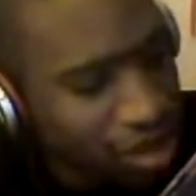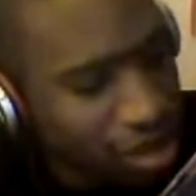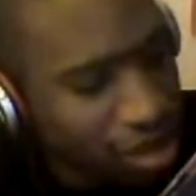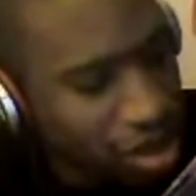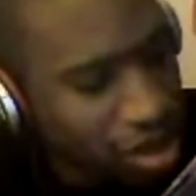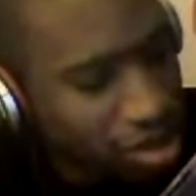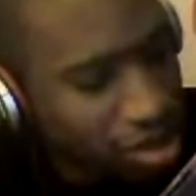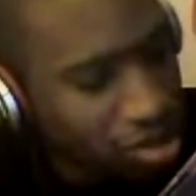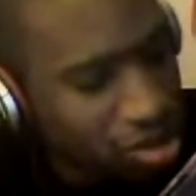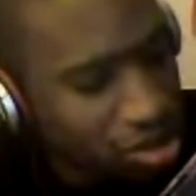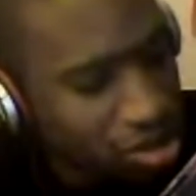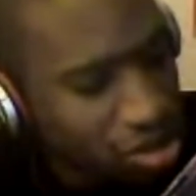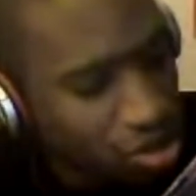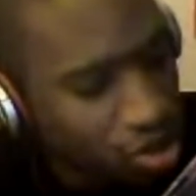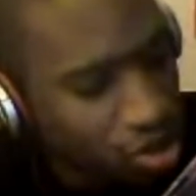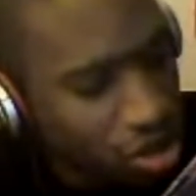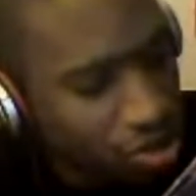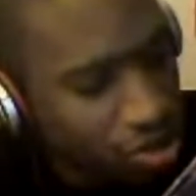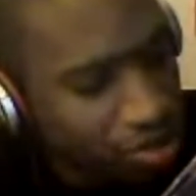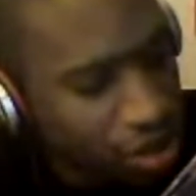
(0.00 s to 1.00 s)
unclear
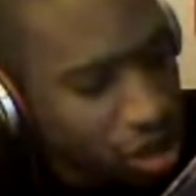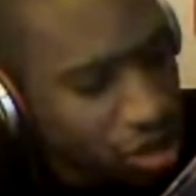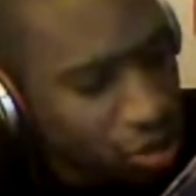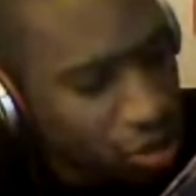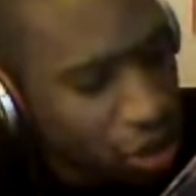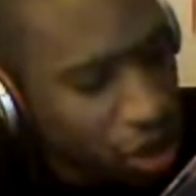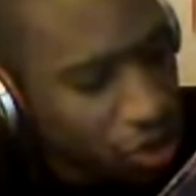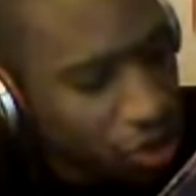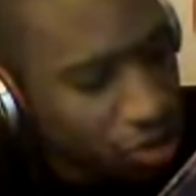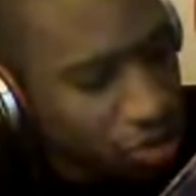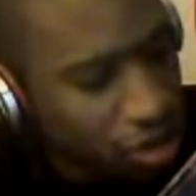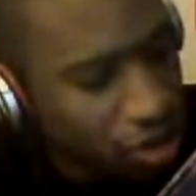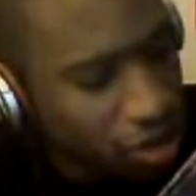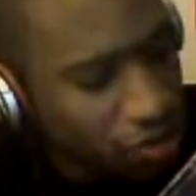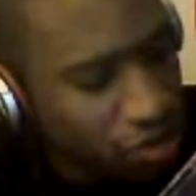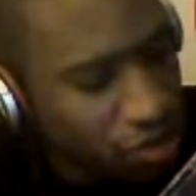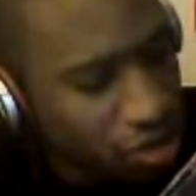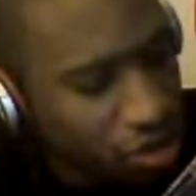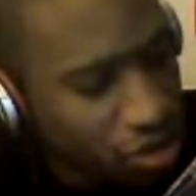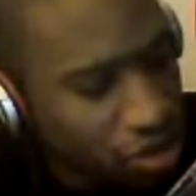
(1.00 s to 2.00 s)
what his power
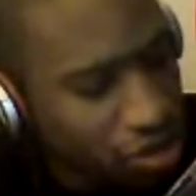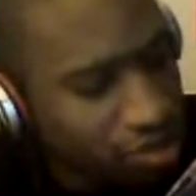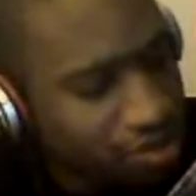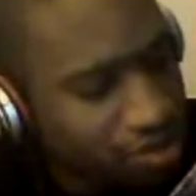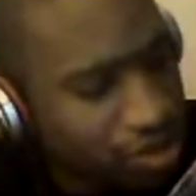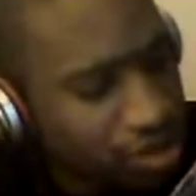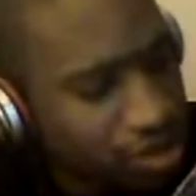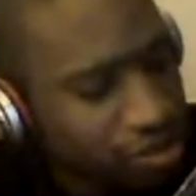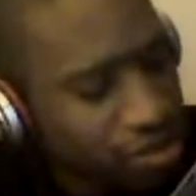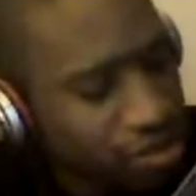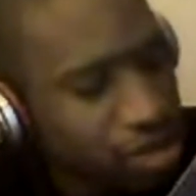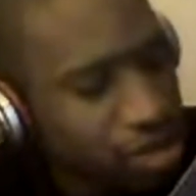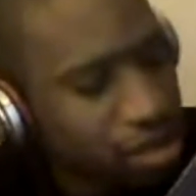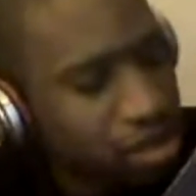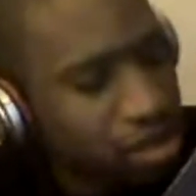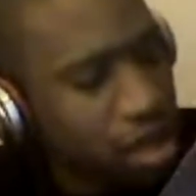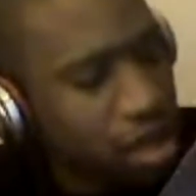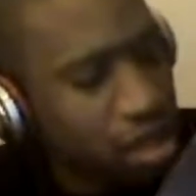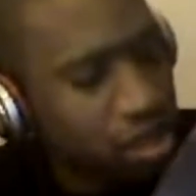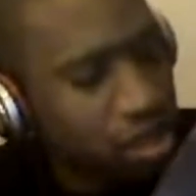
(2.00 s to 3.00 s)
levels are.
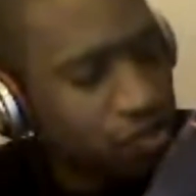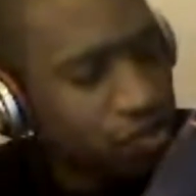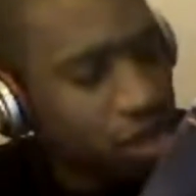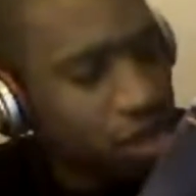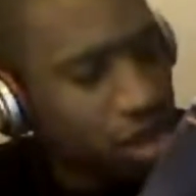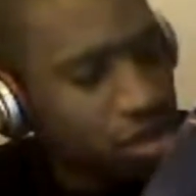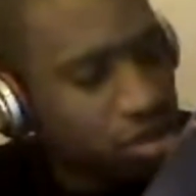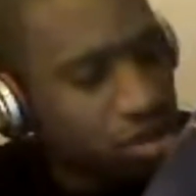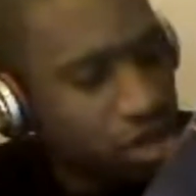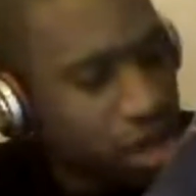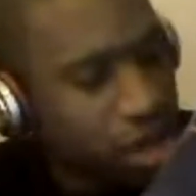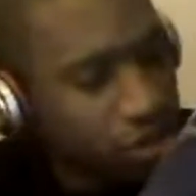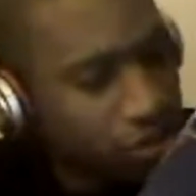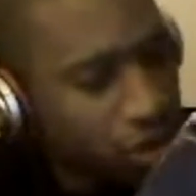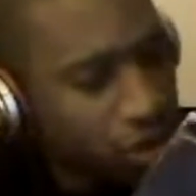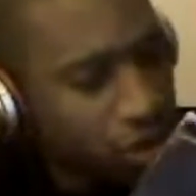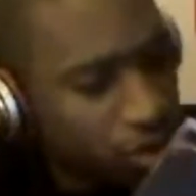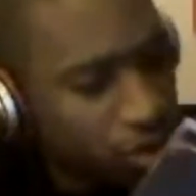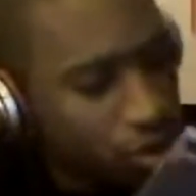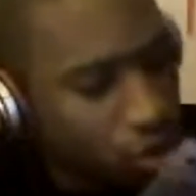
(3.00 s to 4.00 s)
And finally, you have
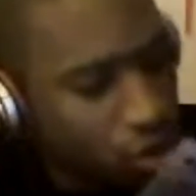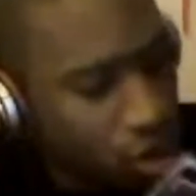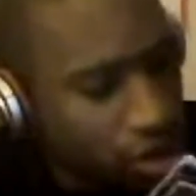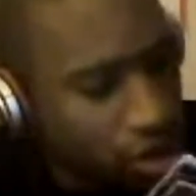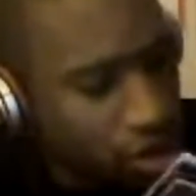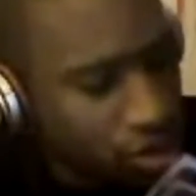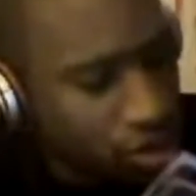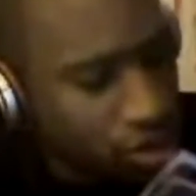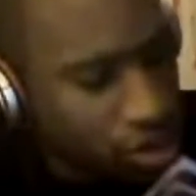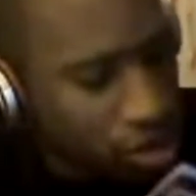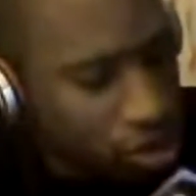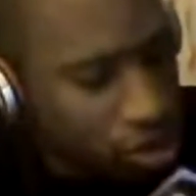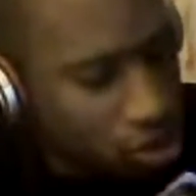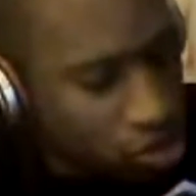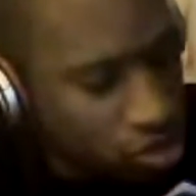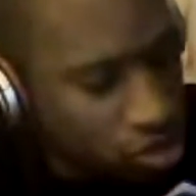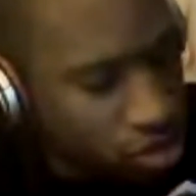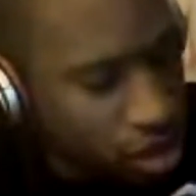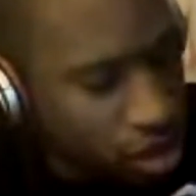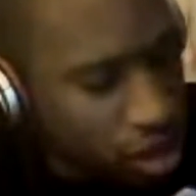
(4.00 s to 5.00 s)
number 1,
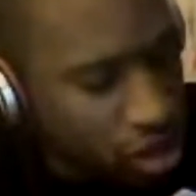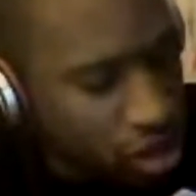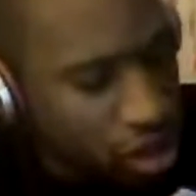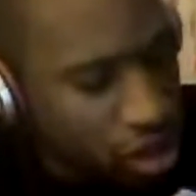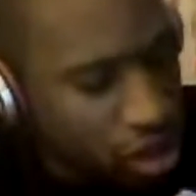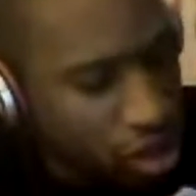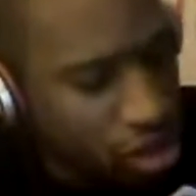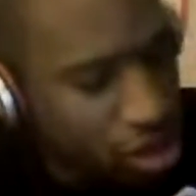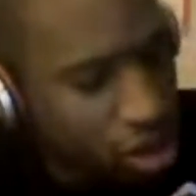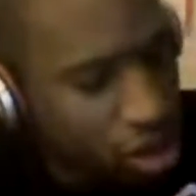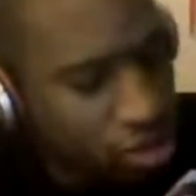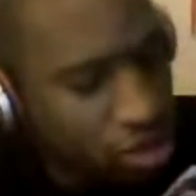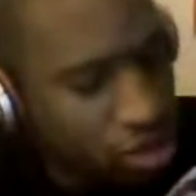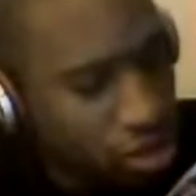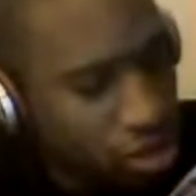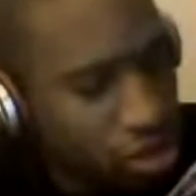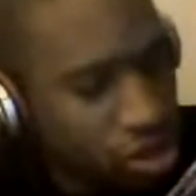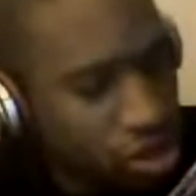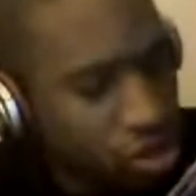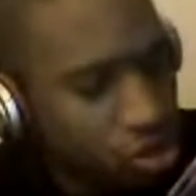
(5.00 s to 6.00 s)
Zoom, aka
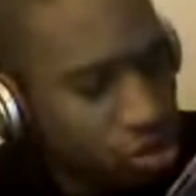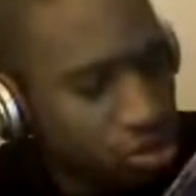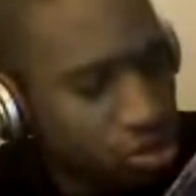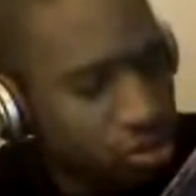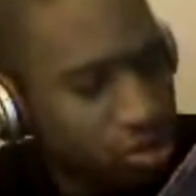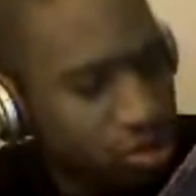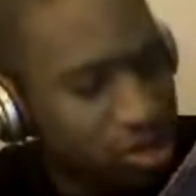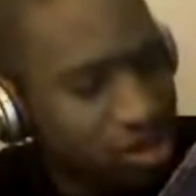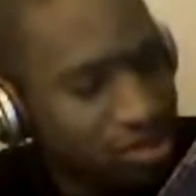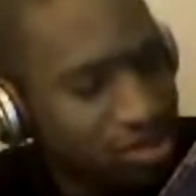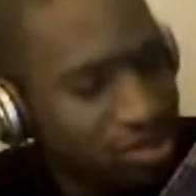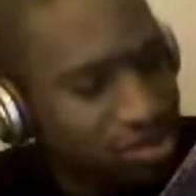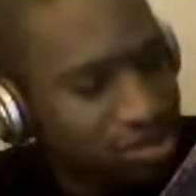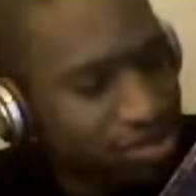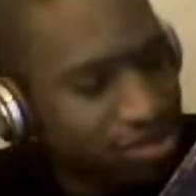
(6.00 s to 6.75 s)
Hunter Zolomon.